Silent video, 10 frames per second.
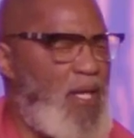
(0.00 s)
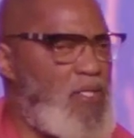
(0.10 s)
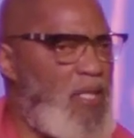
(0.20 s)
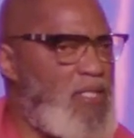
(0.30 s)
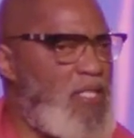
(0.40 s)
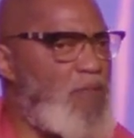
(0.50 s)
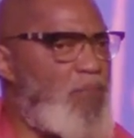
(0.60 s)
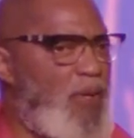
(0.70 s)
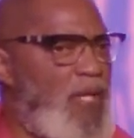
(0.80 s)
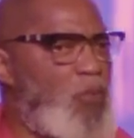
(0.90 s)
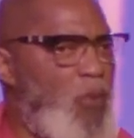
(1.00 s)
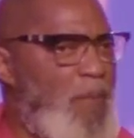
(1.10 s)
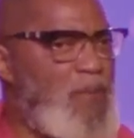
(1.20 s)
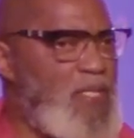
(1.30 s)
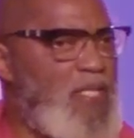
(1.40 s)
he says, This bread
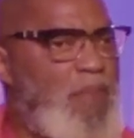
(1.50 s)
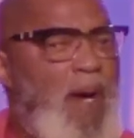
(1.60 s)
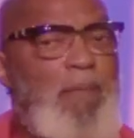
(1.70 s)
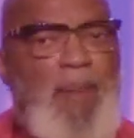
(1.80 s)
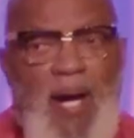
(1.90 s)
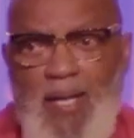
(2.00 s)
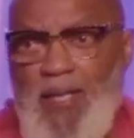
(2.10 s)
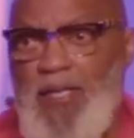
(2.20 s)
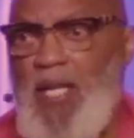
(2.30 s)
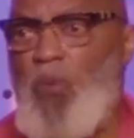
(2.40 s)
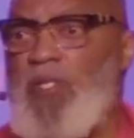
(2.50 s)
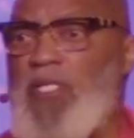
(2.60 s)
represents my body that